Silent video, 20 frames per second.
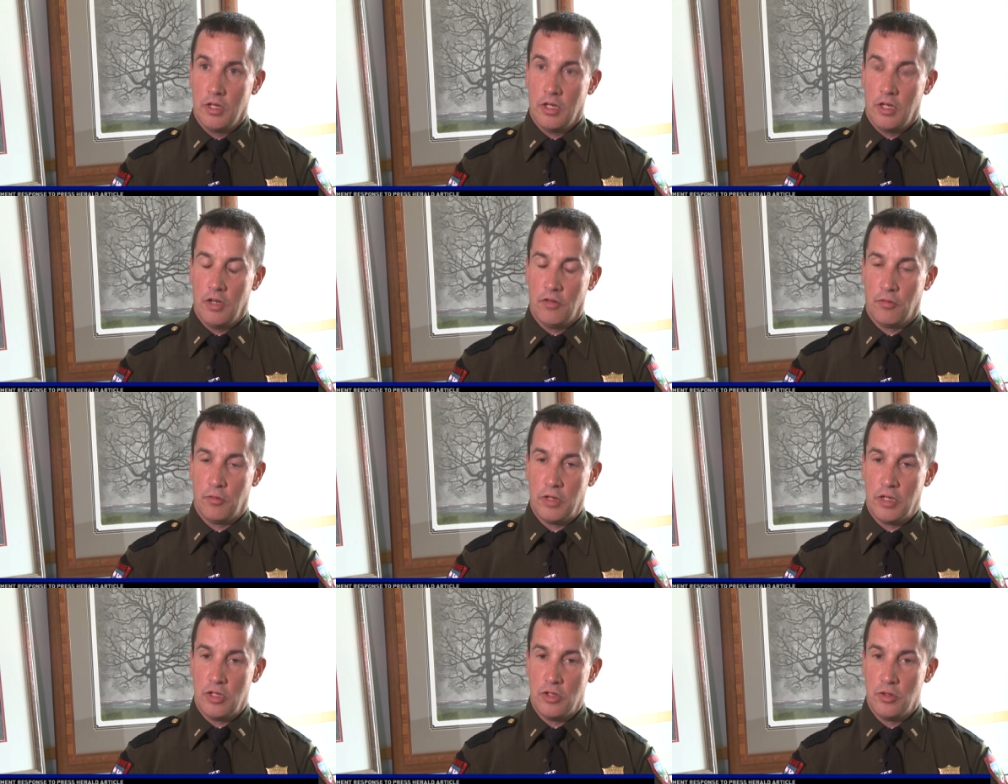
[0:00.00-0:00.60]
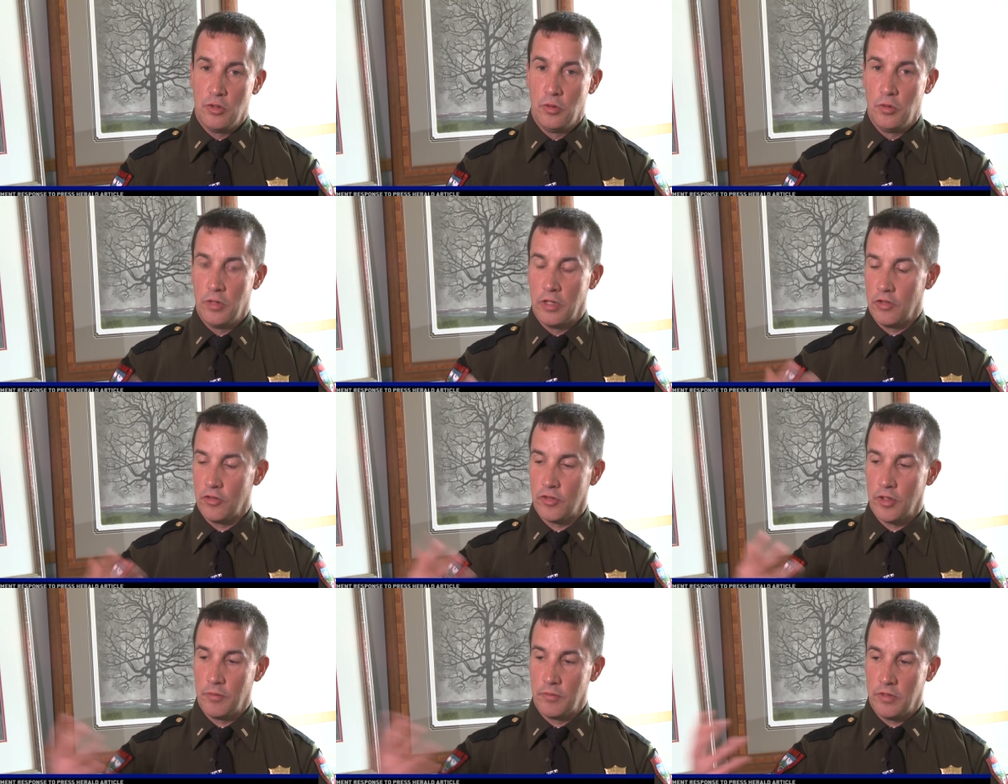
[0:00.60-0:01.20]
if we knew that
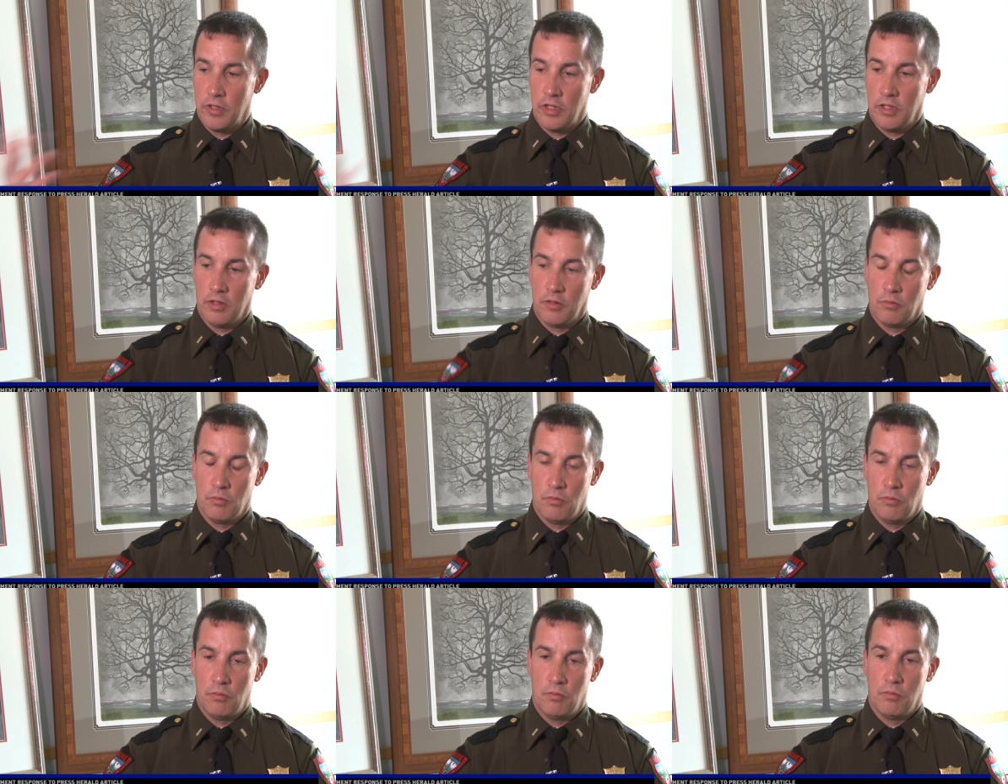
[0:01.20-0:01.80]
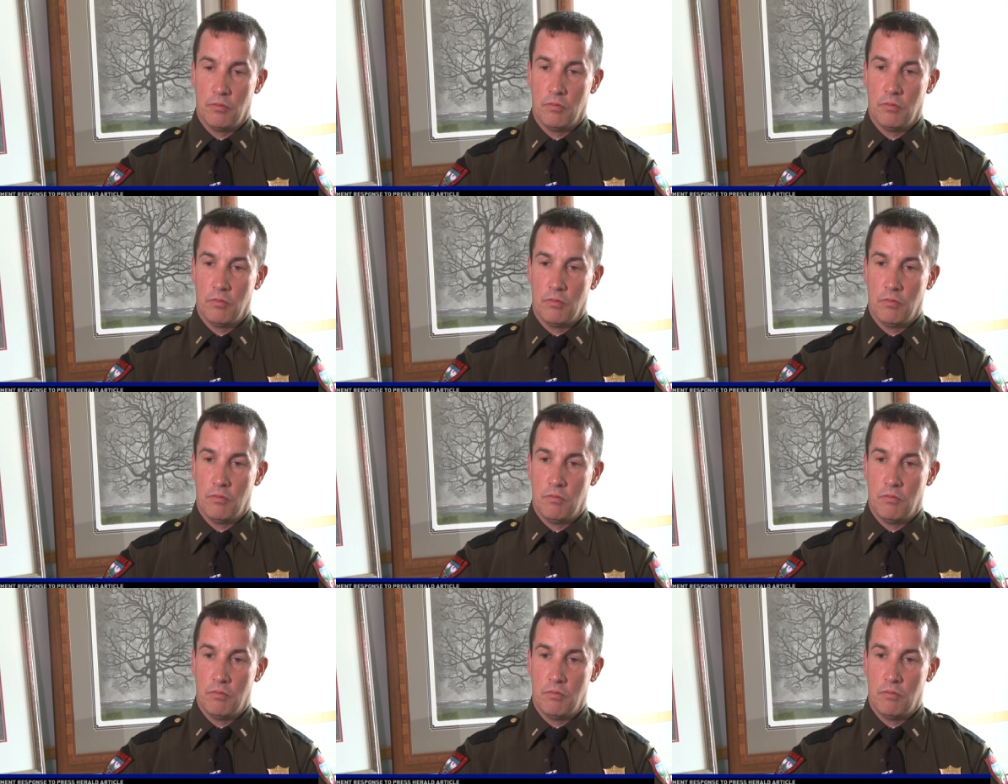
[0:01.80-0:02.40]
something
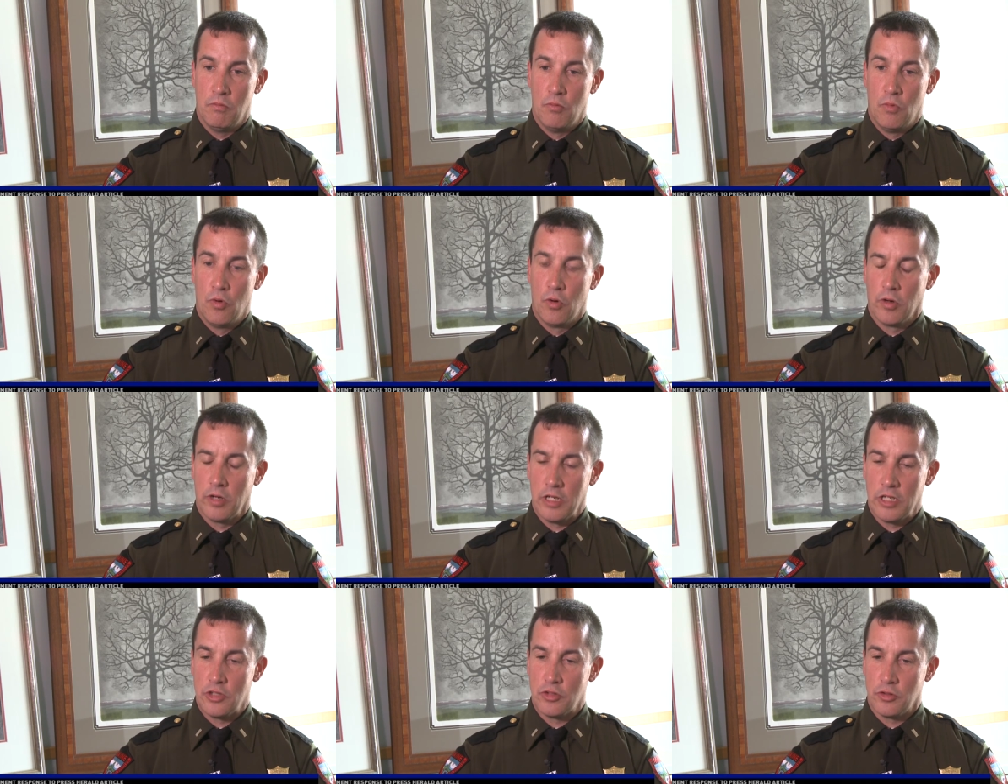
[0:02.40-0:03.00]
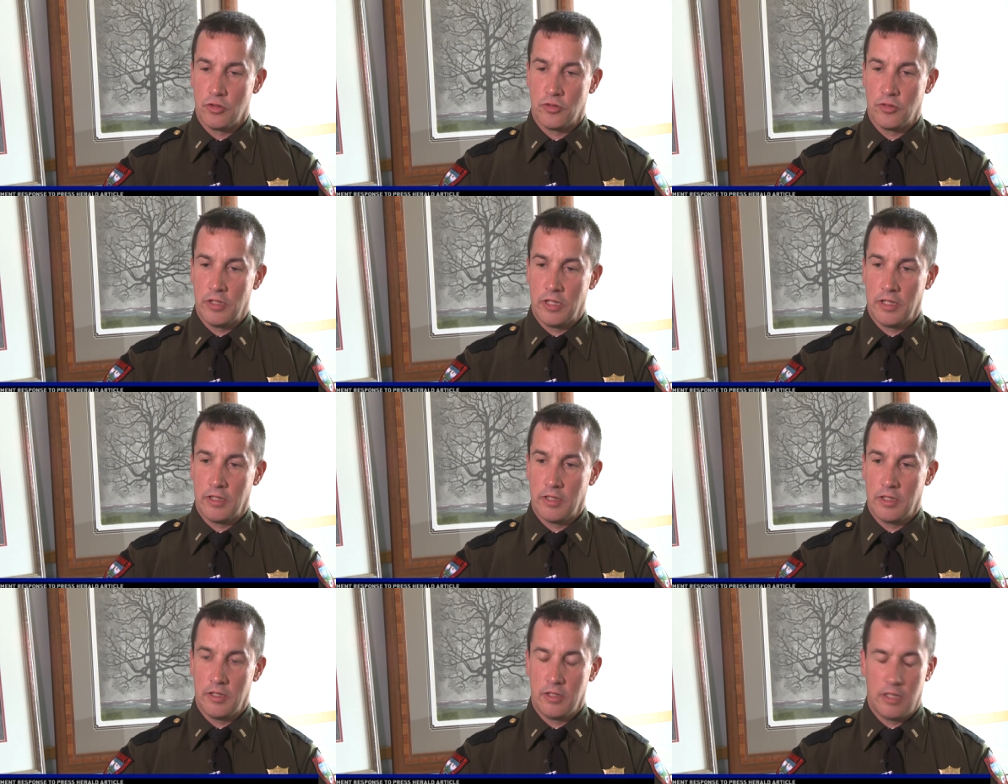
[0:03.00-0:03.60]
more
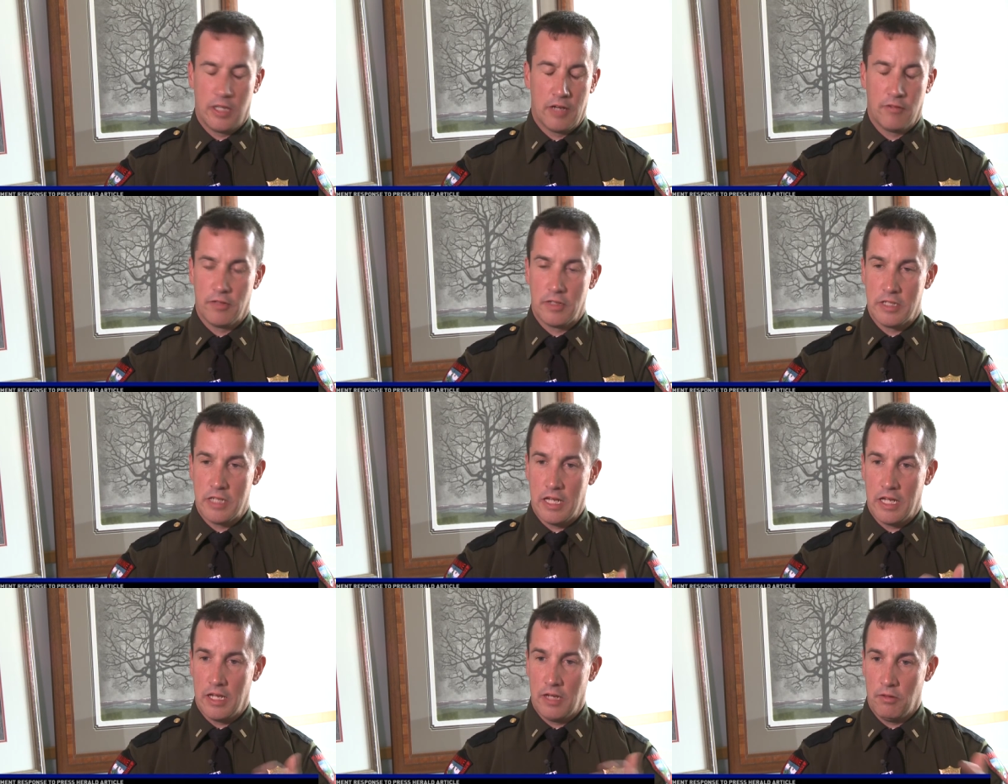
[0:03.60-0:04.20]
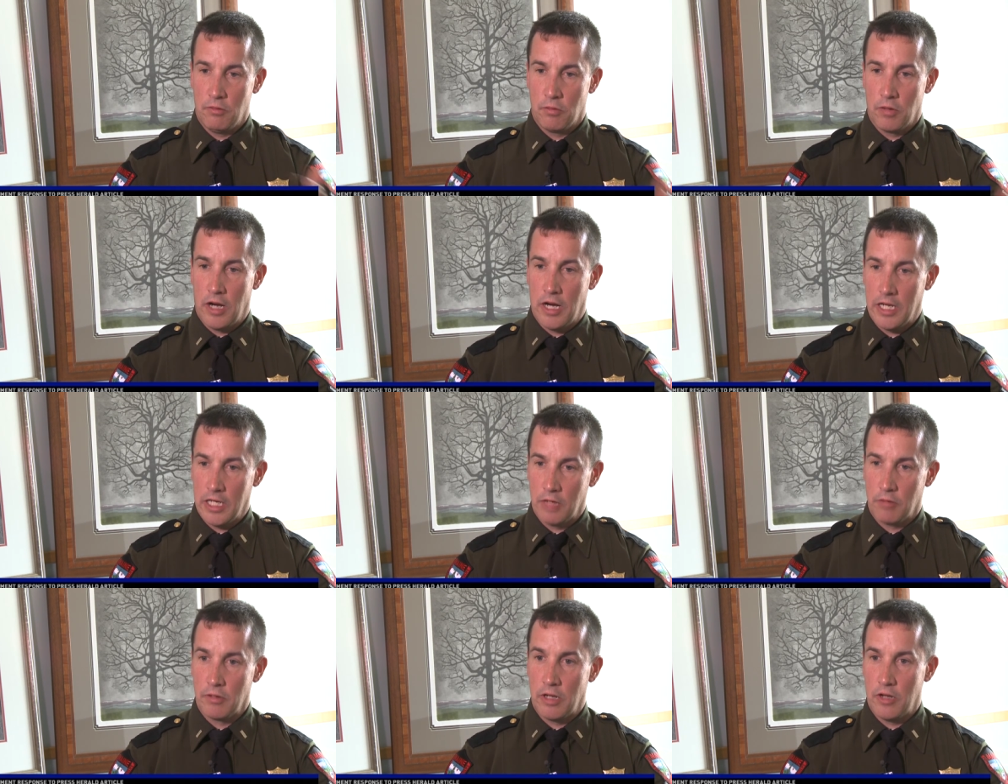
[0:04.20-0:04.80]
interesting than the everyday
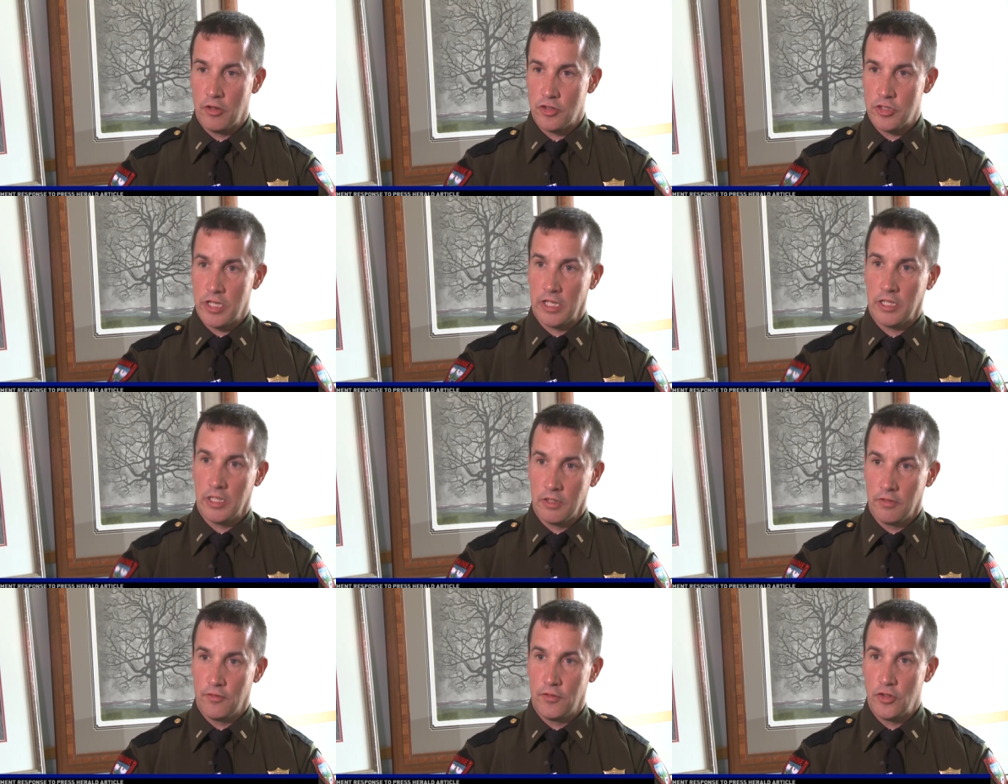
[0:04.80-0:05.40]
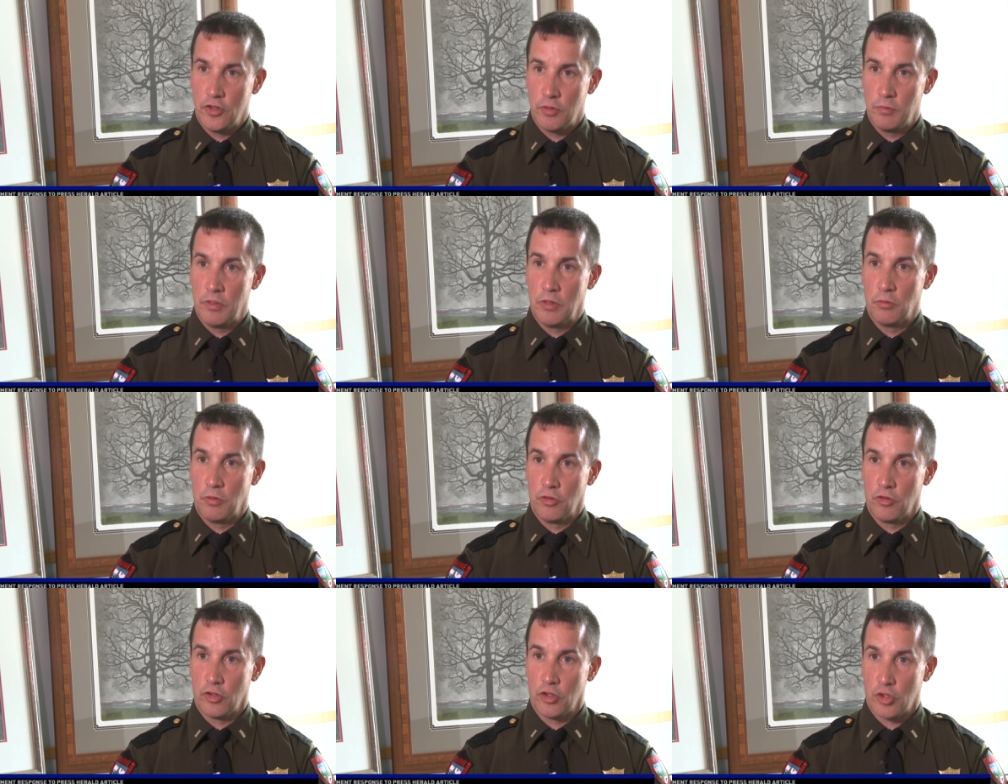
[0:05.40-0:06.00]
riding around checking a fisherman
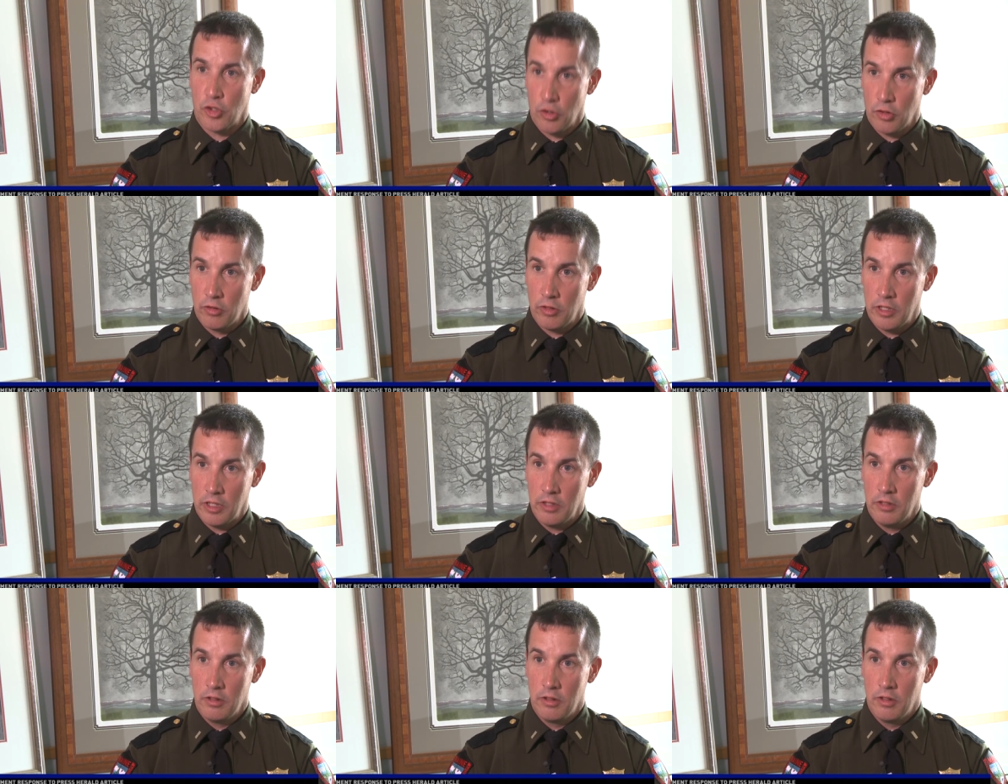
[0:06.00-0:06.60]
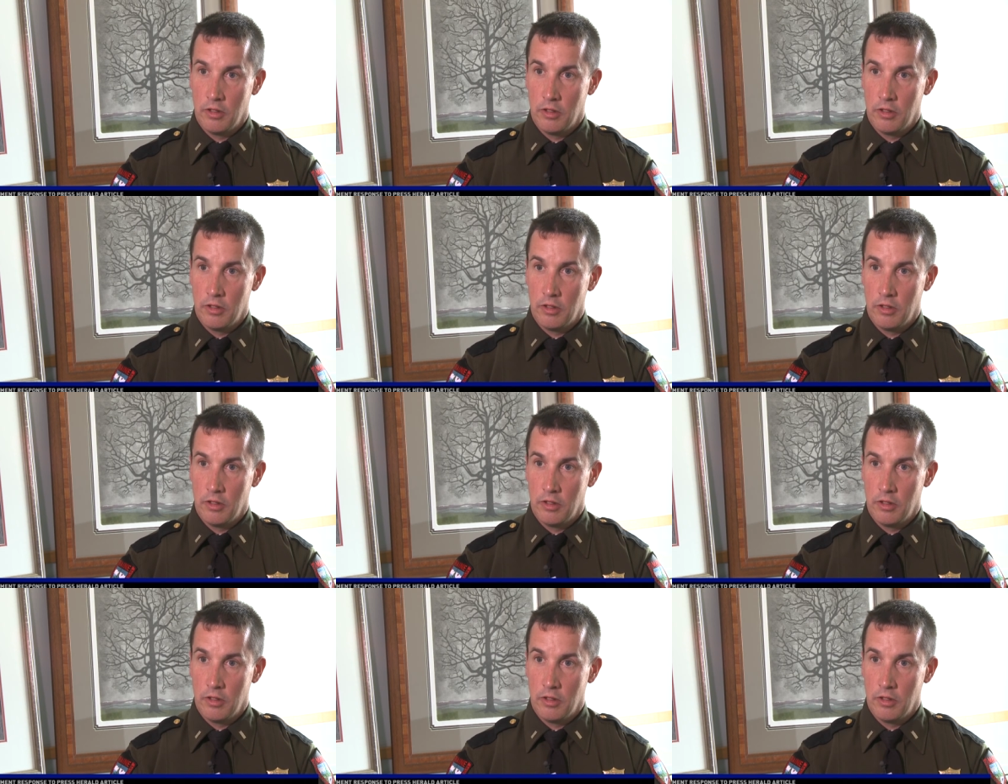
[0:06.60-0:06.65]
was occurring,